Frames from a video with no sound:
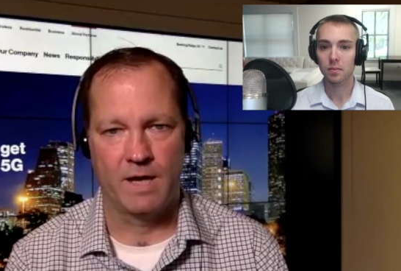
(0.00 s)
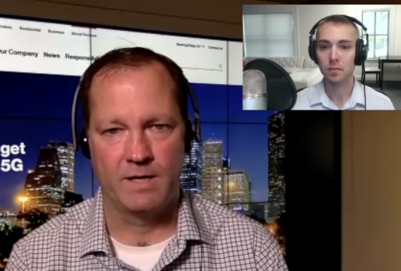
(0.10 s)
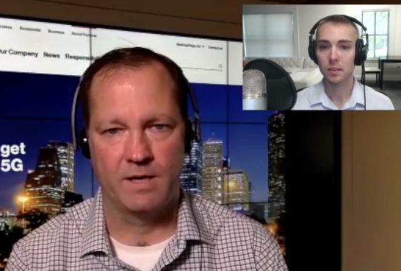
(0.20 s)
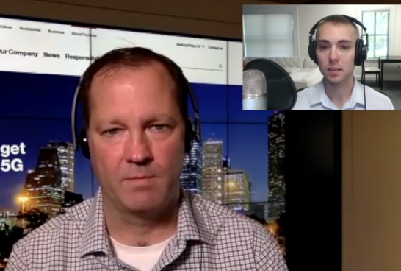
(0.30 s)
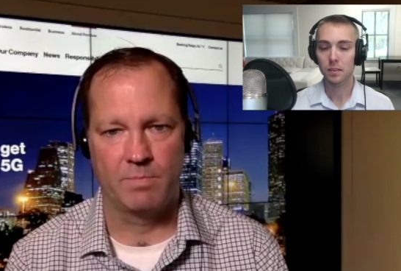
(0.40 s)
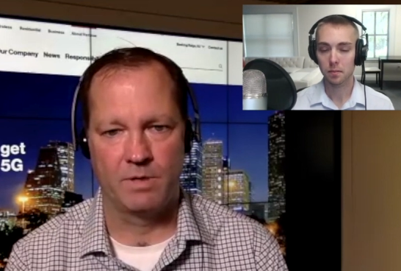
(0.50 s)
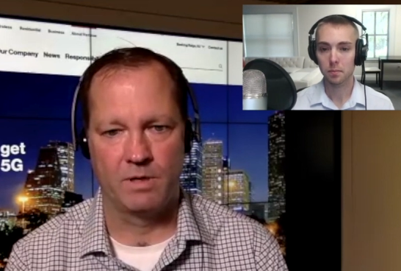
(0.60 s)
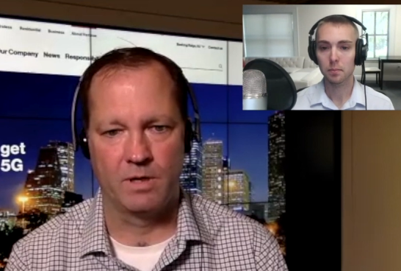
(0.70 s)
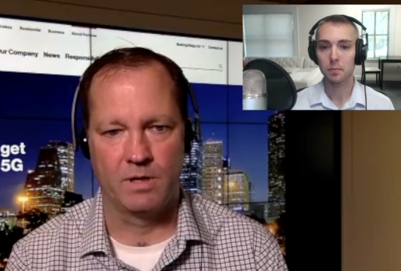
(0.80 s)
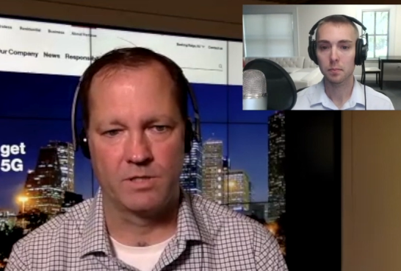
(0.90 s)
Speaker 1: lined up
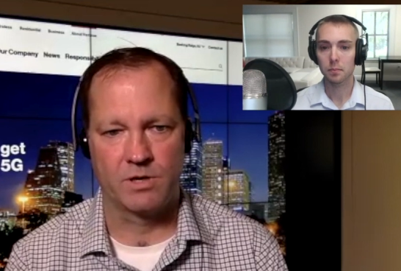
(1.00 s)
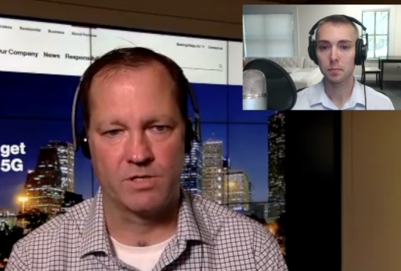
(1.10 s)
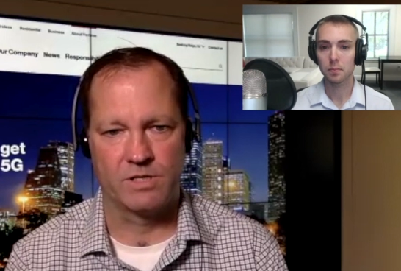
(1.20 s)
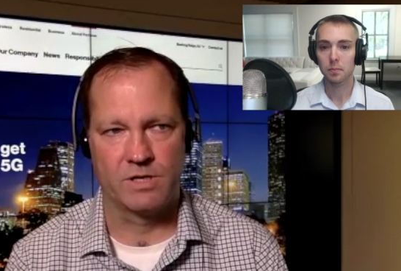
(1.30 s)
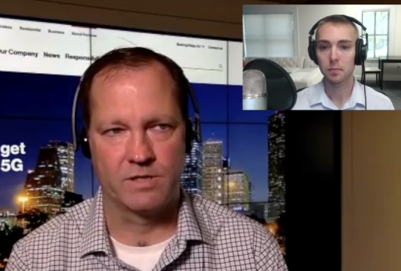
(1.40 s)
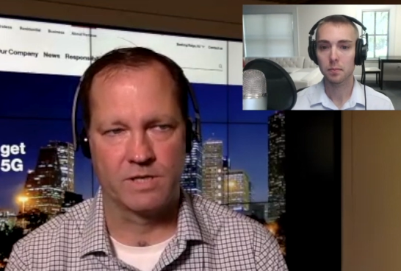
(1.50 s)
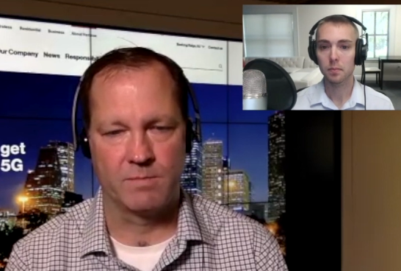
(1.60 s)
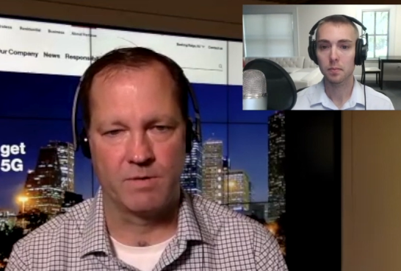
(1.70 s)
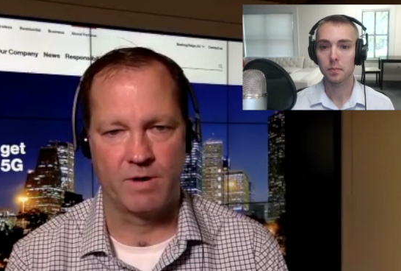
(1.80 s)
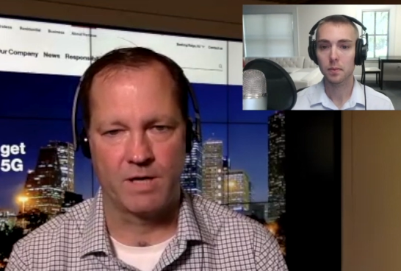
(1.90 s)
and uh, charging in the
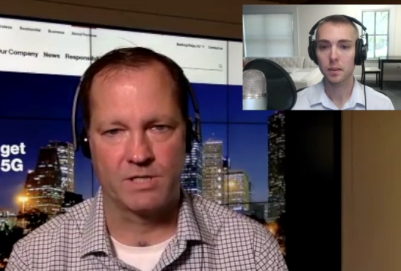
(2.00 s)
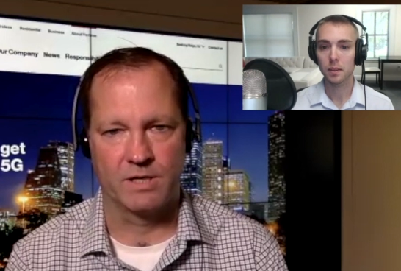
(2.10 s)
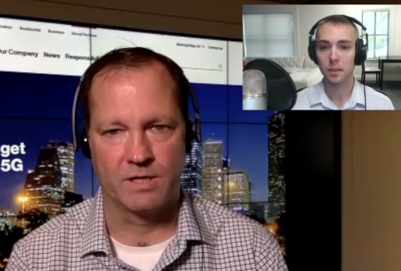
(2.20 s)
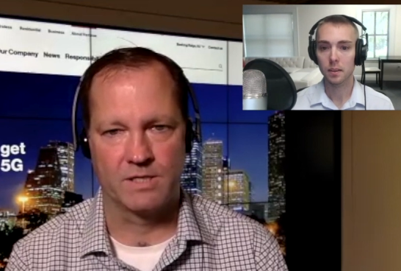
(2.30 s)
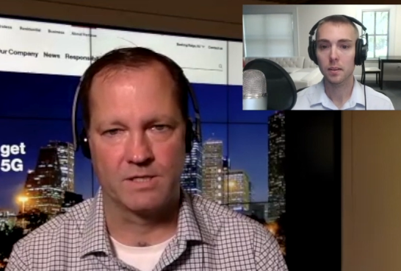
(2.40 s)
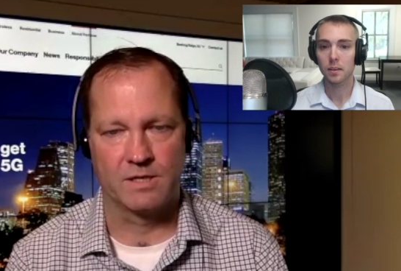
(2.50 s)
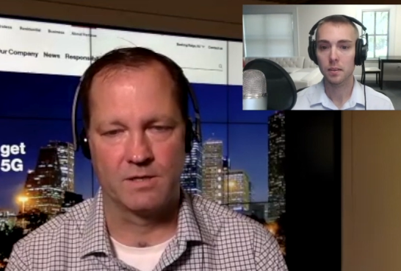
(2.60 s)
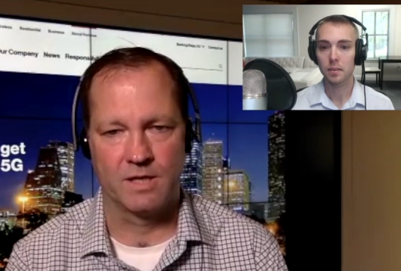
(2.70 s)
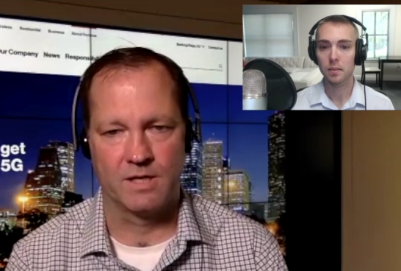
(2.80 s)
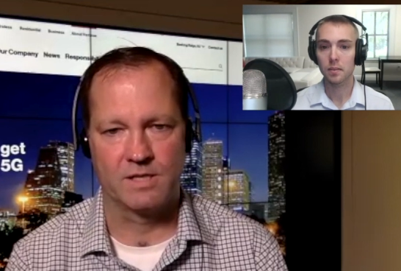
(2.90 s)
same direction. That's
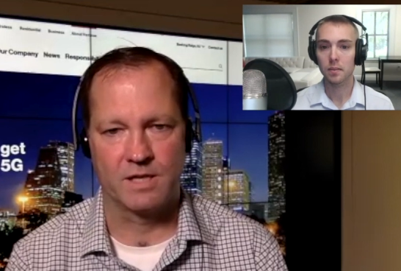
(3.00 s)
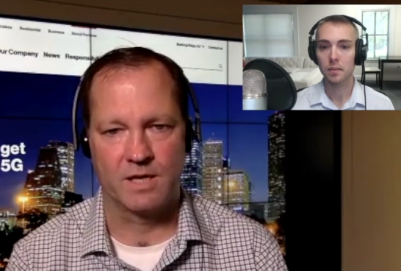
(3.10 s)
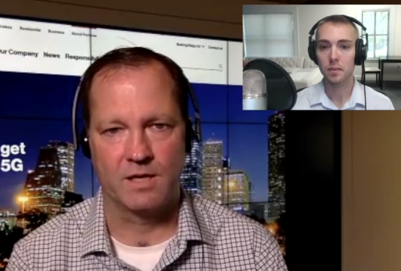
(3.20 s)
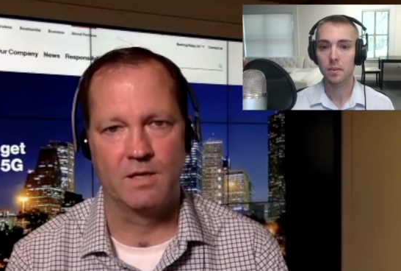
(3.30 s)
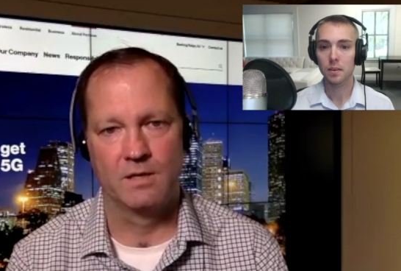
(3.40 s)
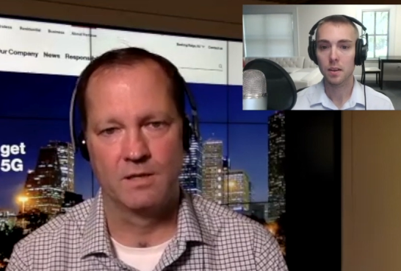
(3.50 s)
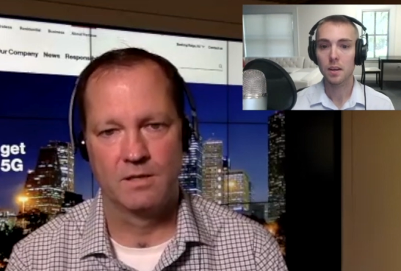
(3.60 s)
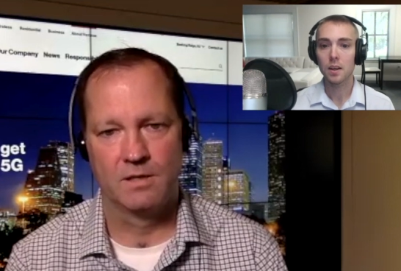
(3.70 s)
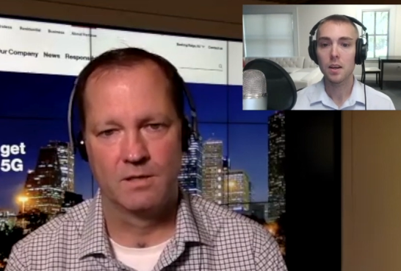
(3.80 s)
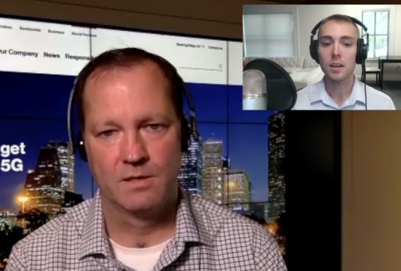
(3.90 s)
the, that's the key.
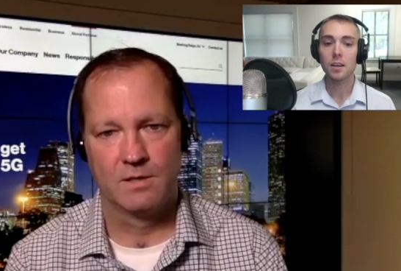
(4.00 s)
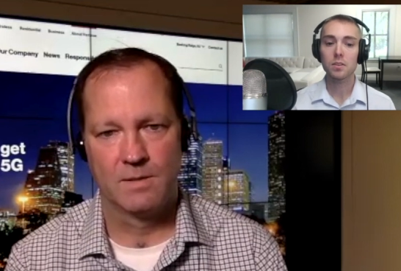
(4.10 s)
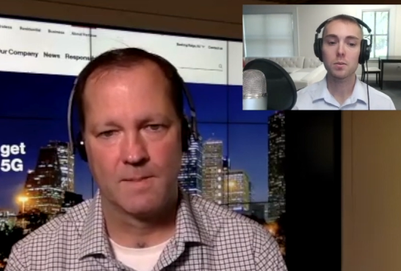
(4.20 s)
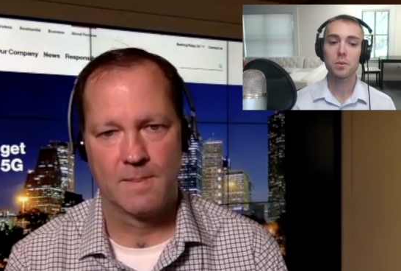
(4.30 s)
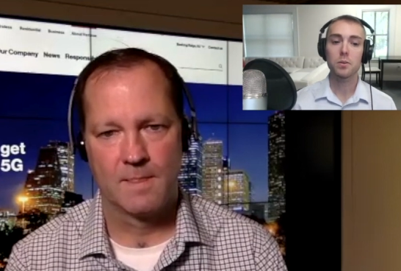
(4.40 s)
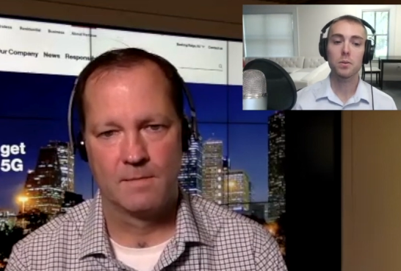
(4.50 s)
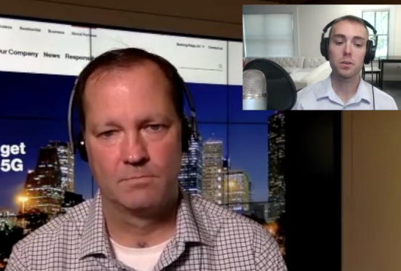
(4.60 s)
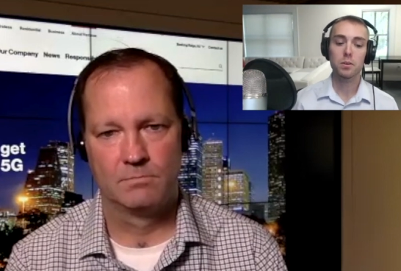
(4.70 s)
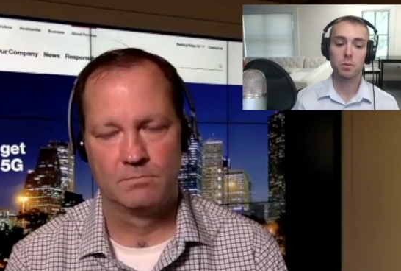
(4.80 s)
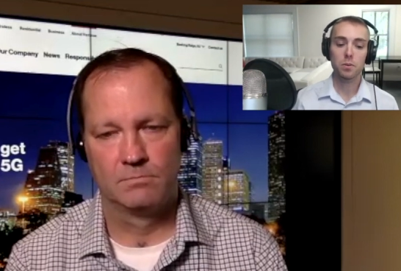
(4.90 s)
Speaker 2: Now, so when
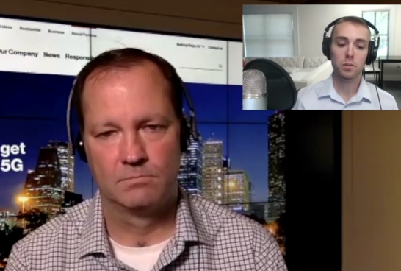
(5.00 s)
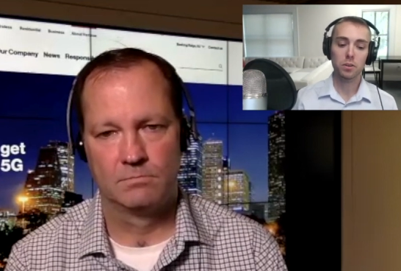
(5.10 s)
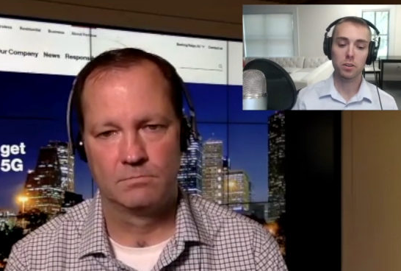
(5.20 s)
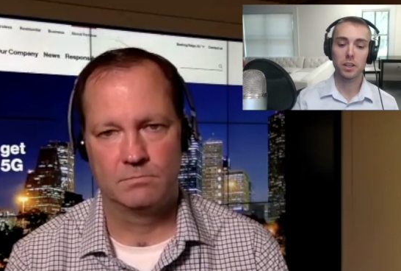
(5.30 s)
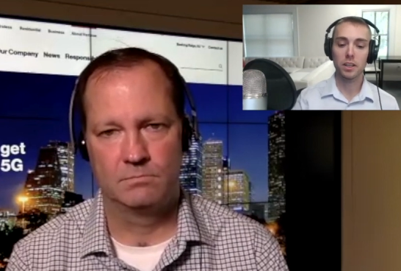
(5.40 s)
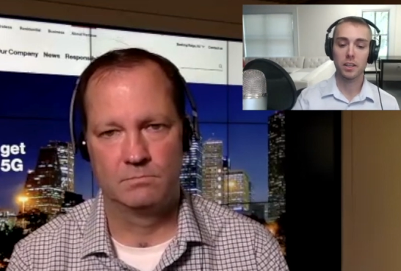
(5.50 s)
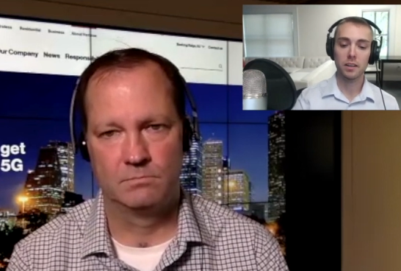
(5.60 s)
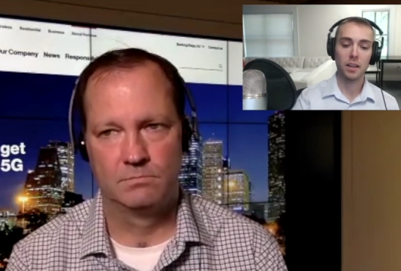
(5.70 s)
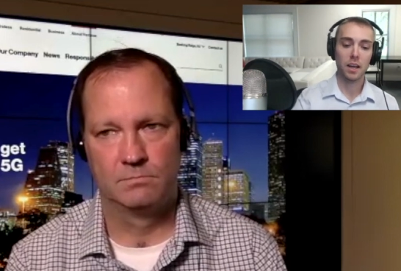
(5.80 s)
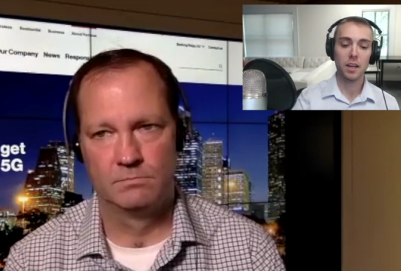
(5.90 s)
you were, when you were
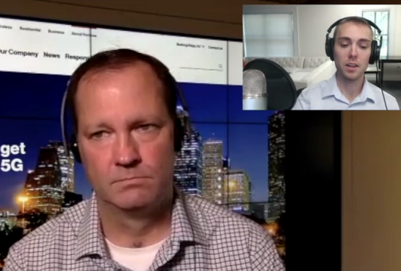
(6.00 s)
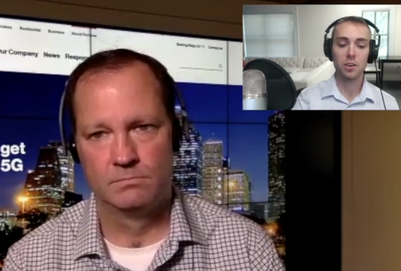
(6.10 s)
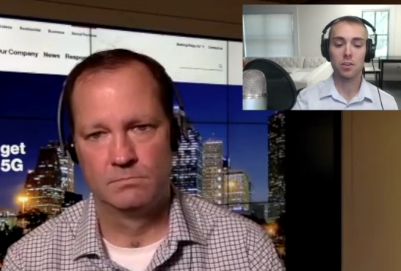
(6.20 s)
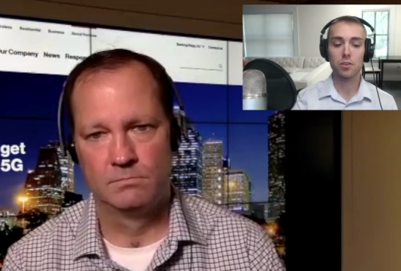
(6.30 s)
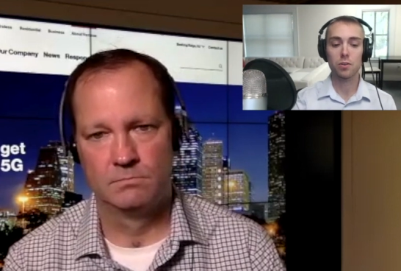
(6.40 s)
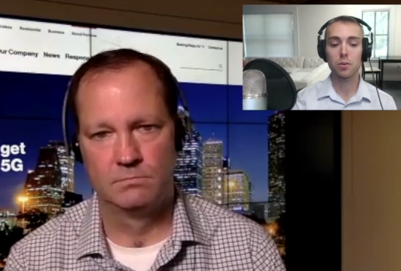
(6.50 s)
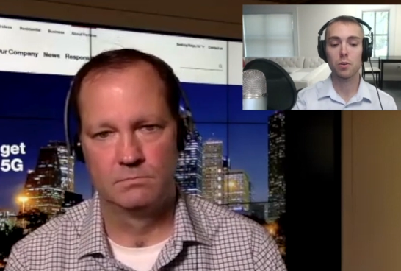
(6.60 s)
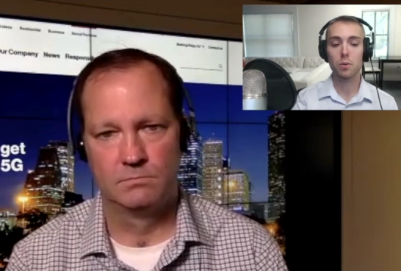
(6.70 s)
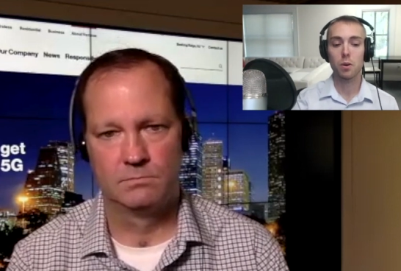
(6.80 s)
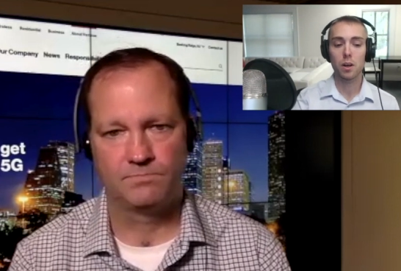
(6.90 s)
learning, did
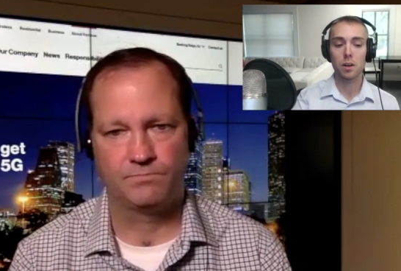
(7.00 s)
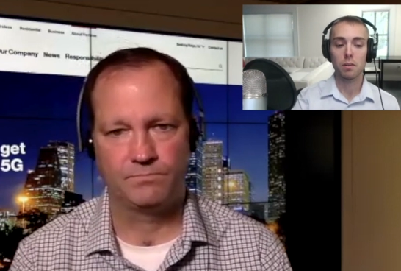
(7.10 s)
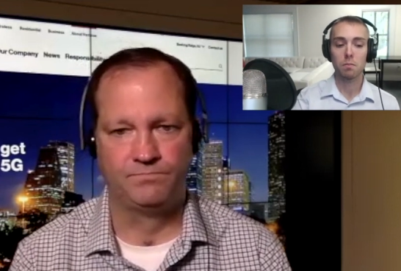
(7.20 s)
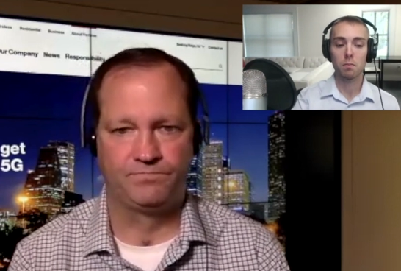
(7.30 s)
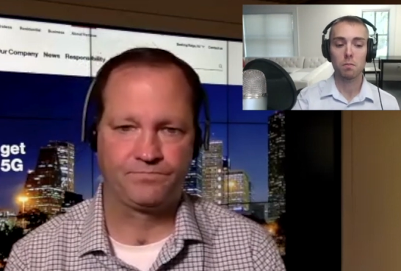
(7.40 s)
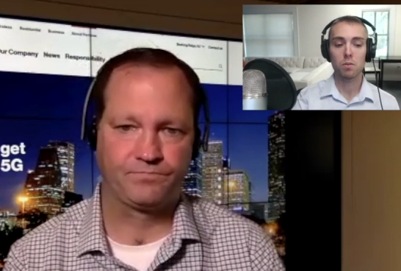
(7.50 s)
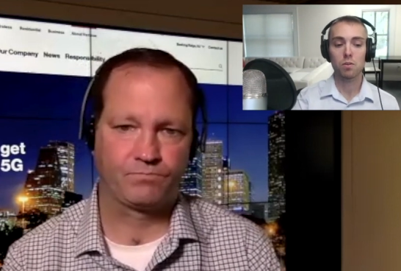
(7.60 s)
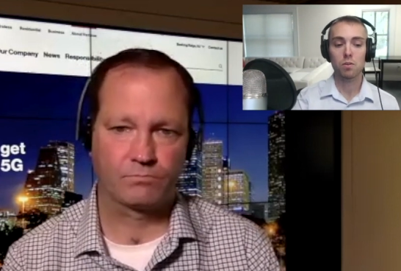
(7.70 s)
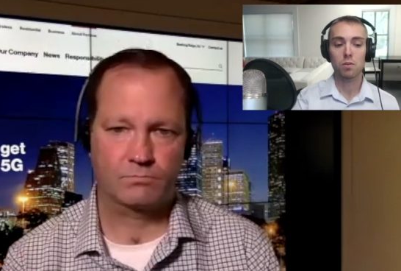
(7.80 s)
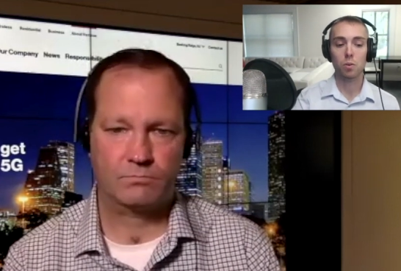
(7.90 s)
you
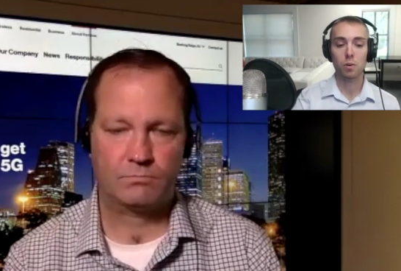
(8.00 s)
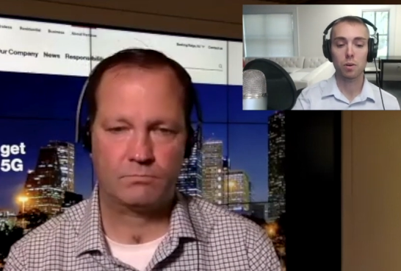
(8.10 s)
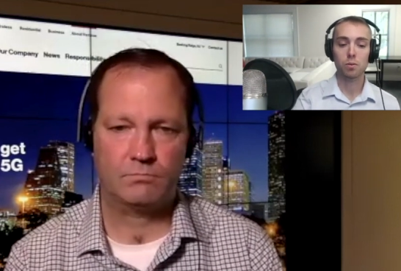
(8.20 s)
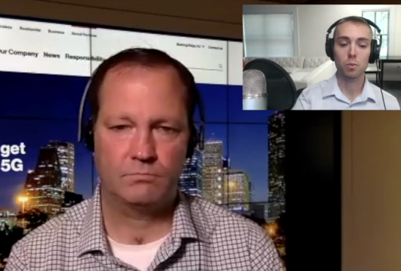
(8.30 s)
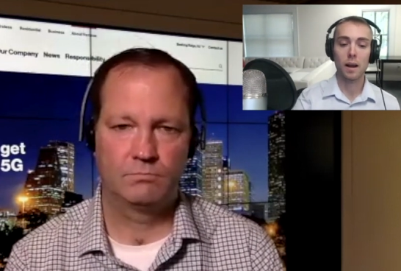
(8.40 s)
just sort